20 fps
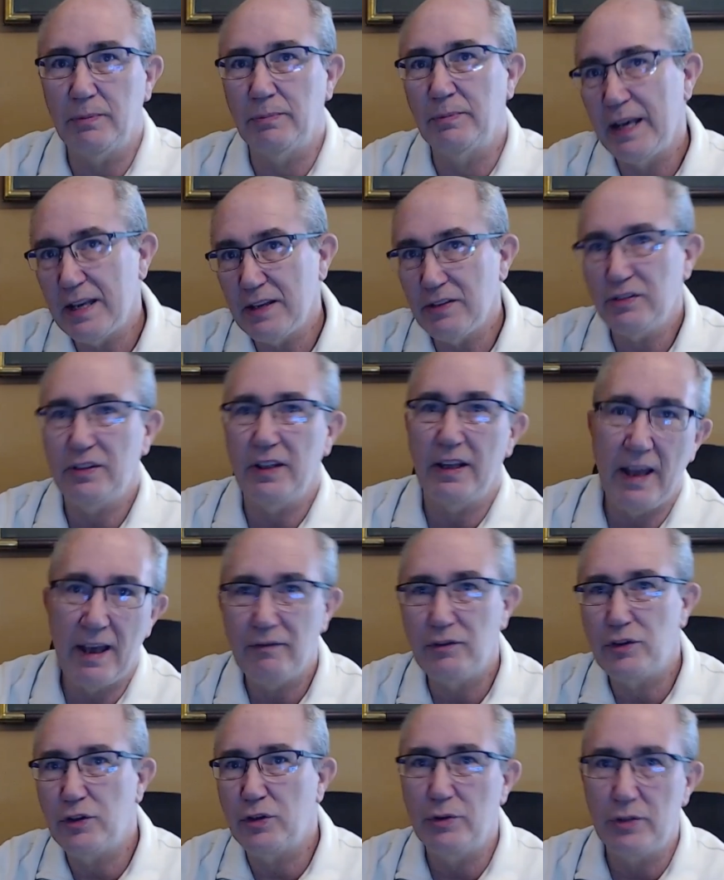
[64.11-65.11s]
Yes, they have
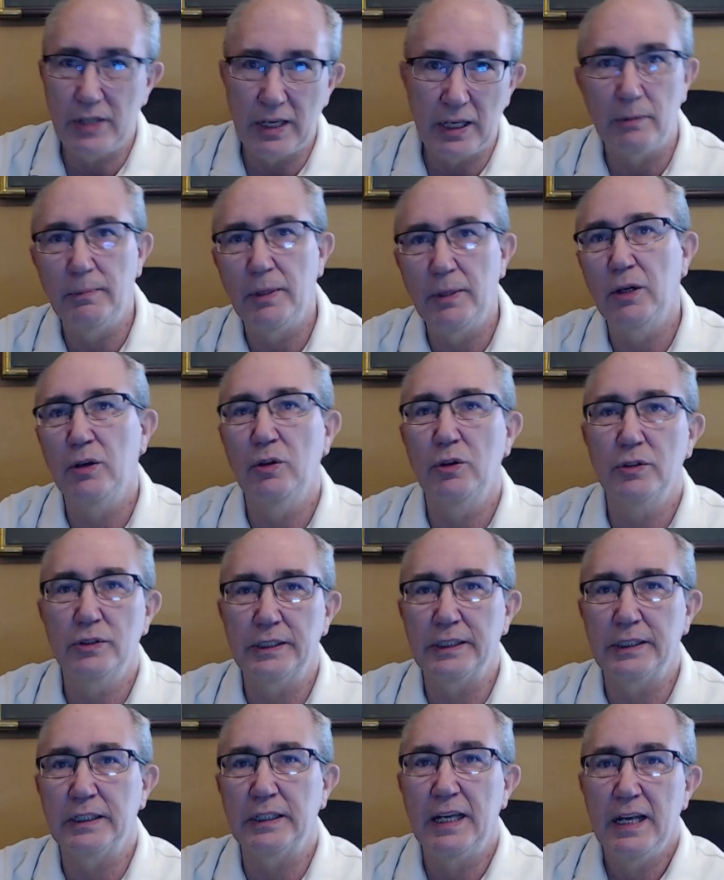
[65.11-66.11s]
2-channel modes
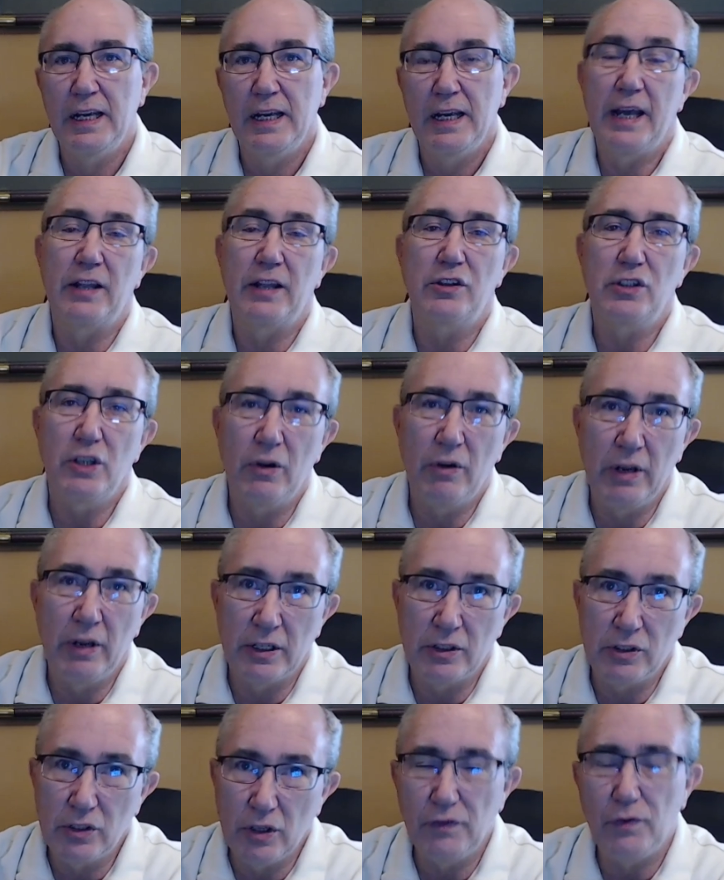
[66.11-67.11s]
and so on and
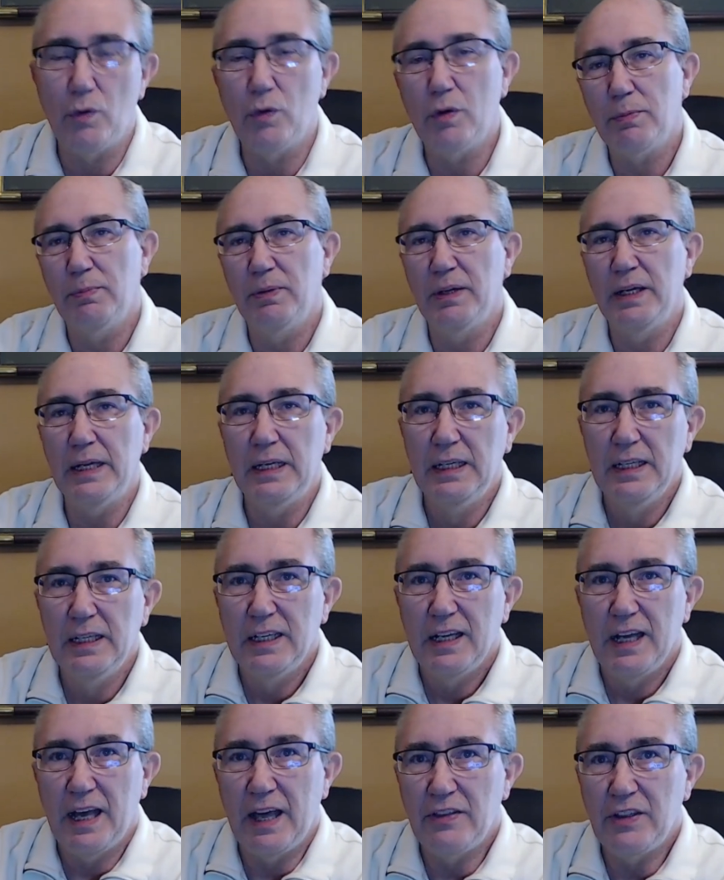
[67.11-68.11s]
so forth, but
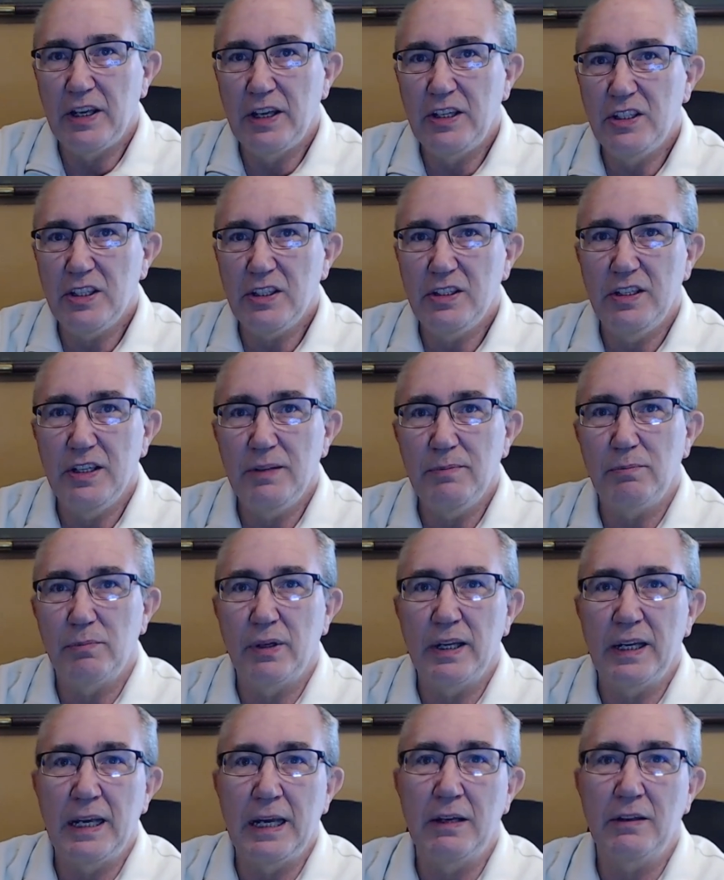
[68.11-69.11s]
they just didn't
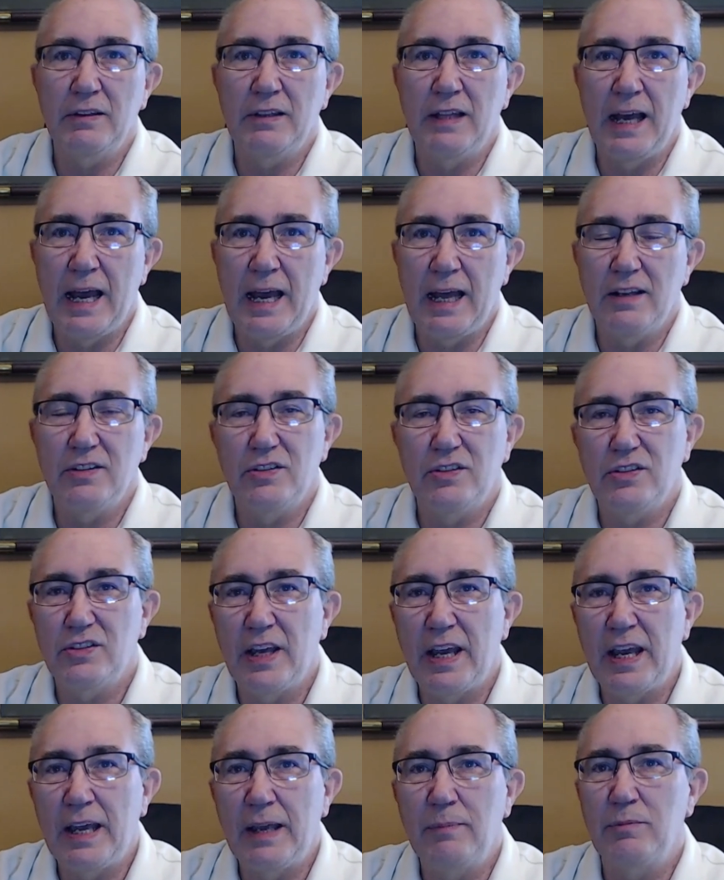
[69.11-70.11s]
bring out that
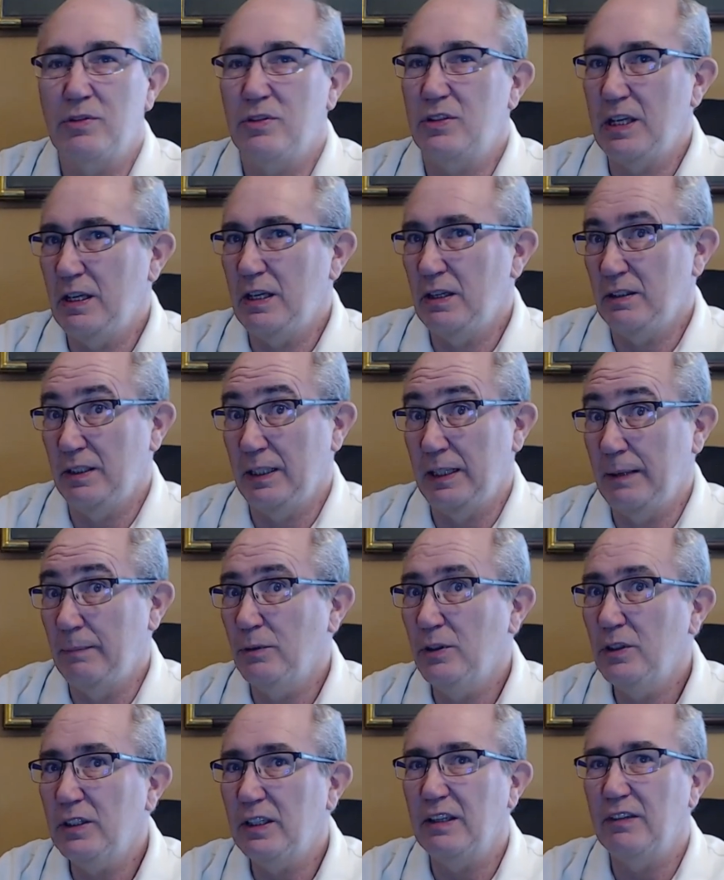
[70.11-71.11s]
same sound that I'm
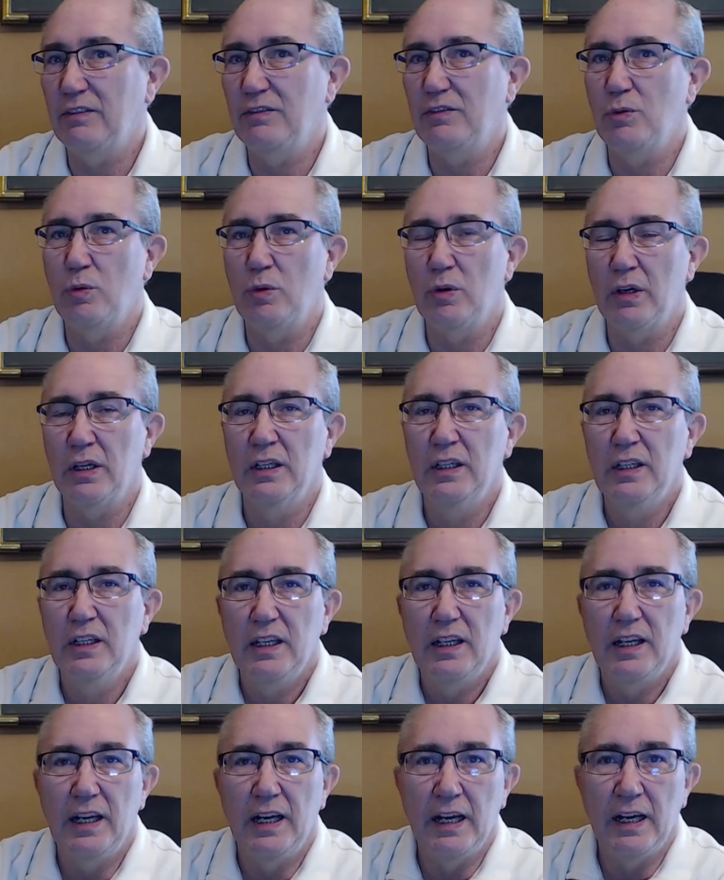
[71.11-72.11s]
looking for
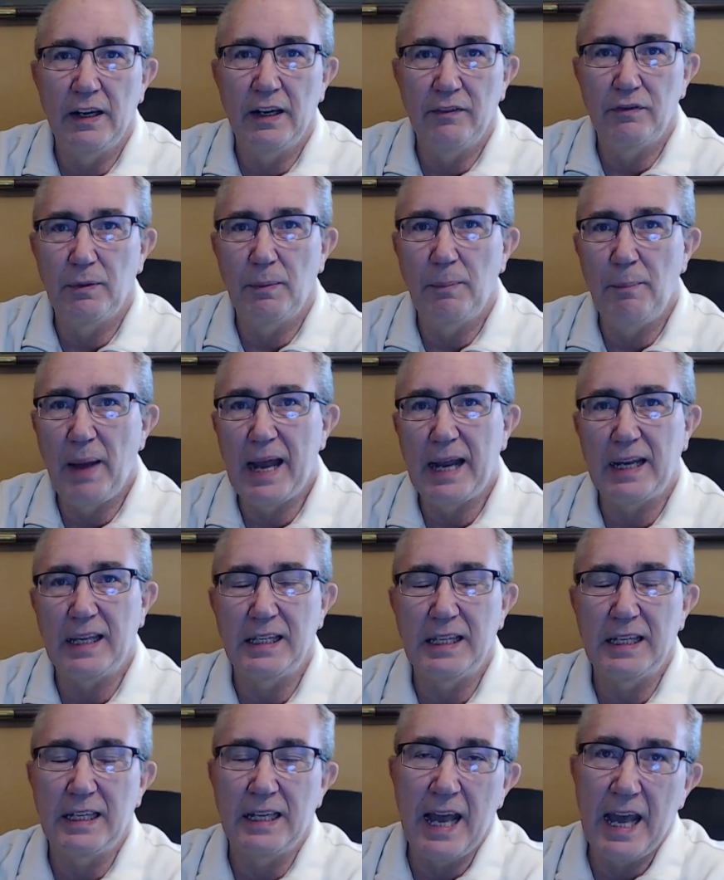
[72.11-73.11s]
from back in
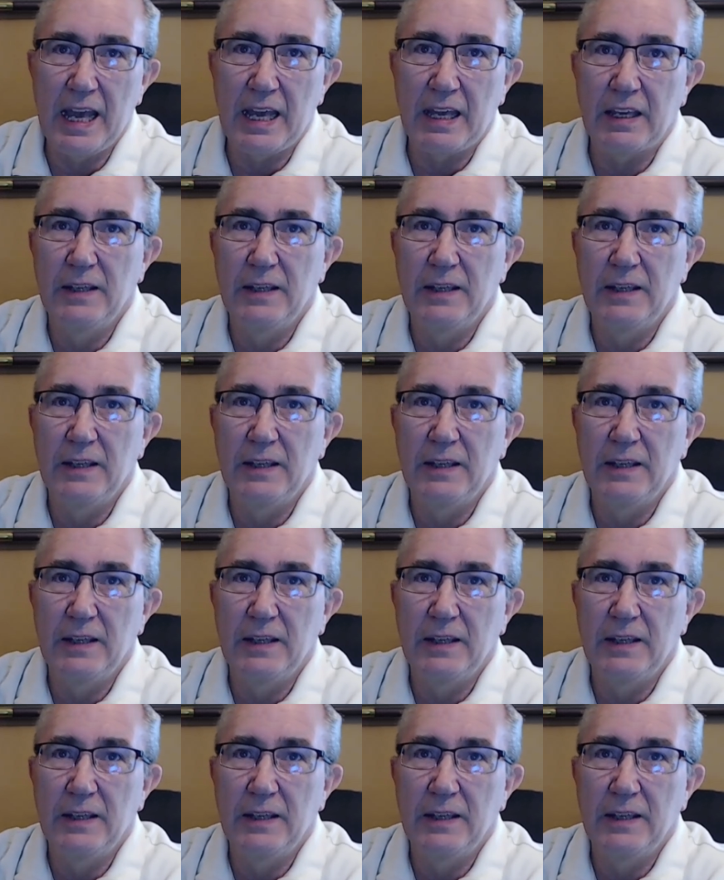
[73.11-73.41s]
the day.